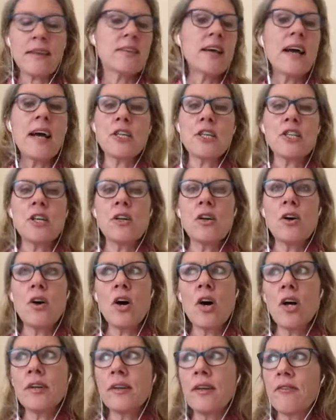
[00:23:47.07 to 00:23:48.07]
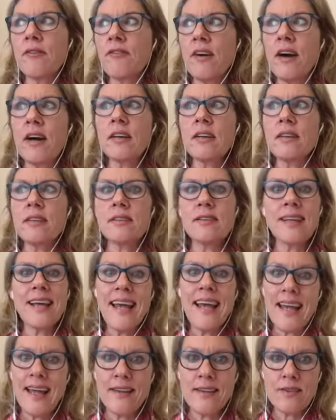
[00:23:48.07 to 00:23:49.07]
action on fungus
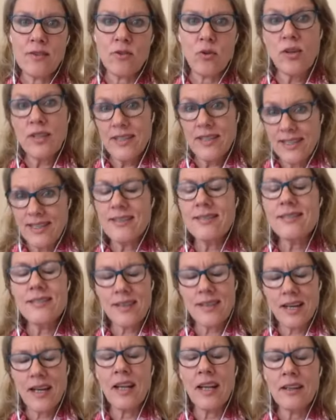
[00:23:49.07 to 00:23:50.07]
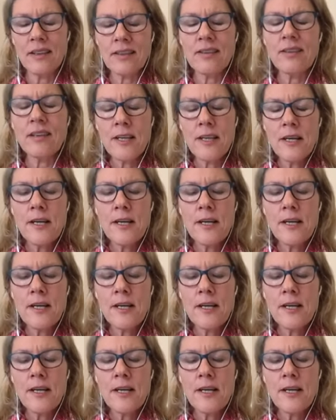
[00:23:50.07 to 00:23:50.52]
or yeast and